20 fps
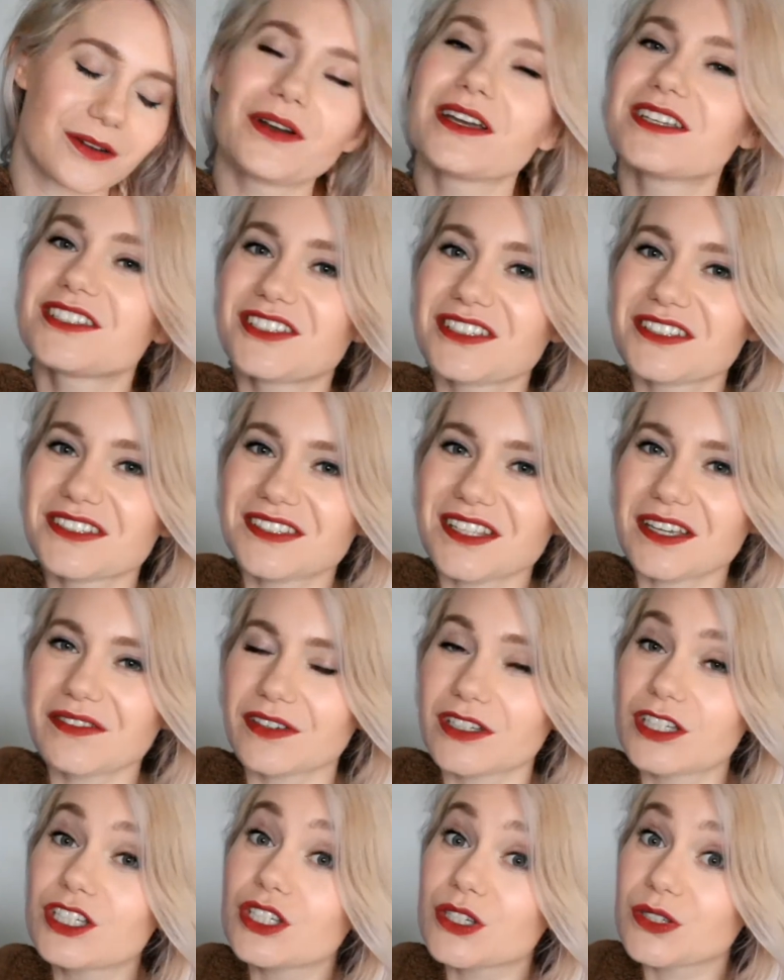Question
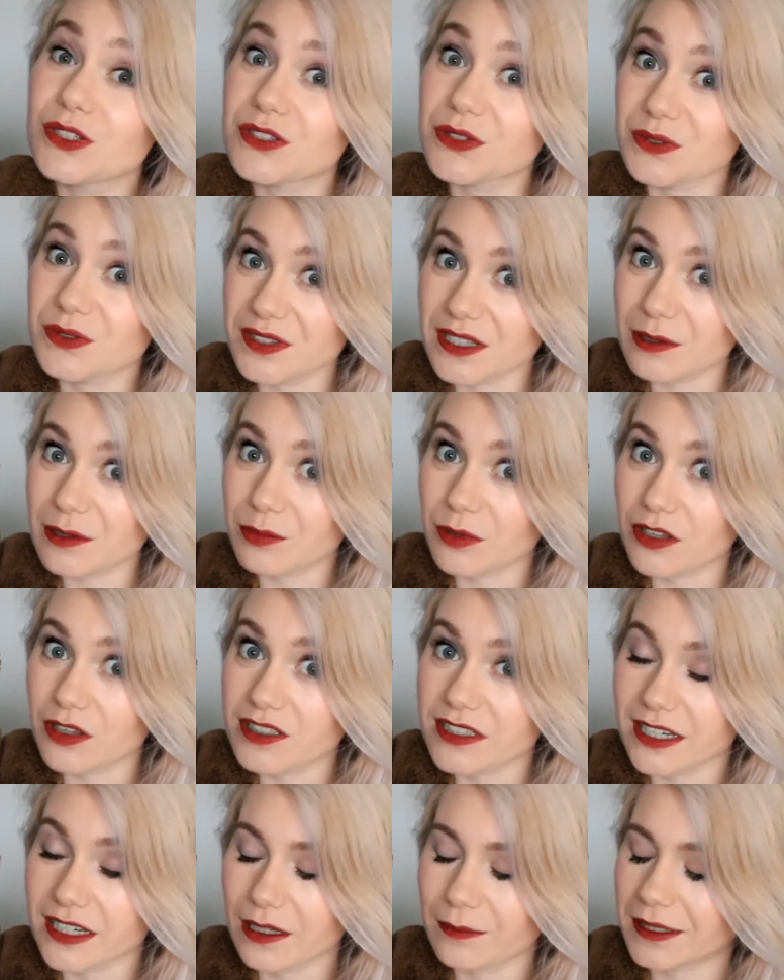seven, do you still sleep with your
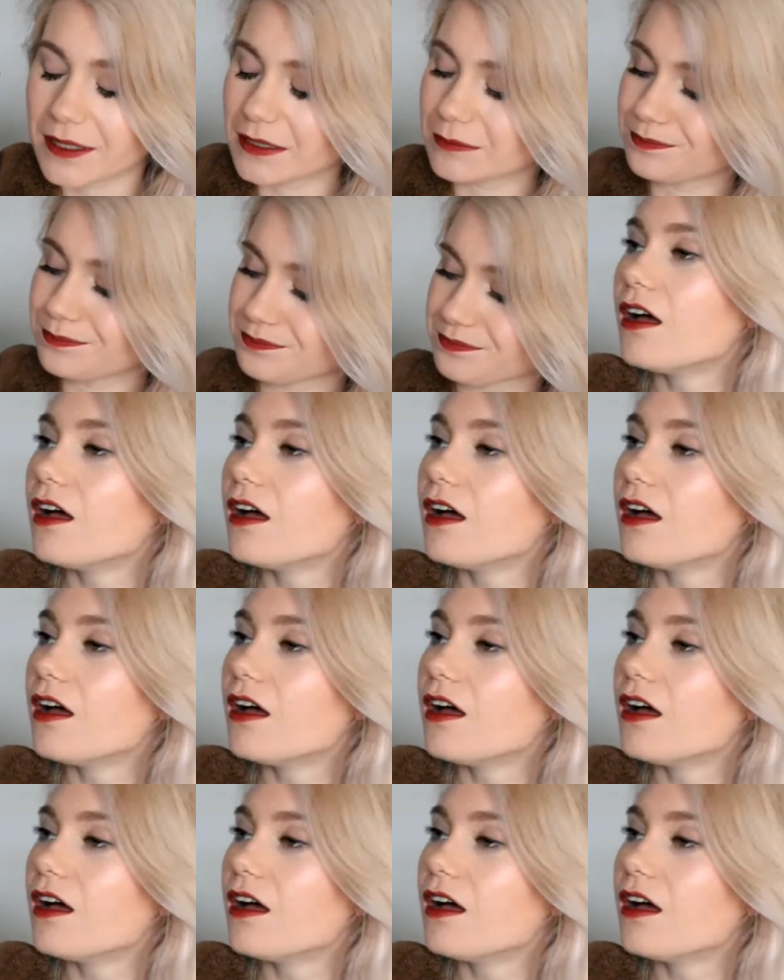teddy bear?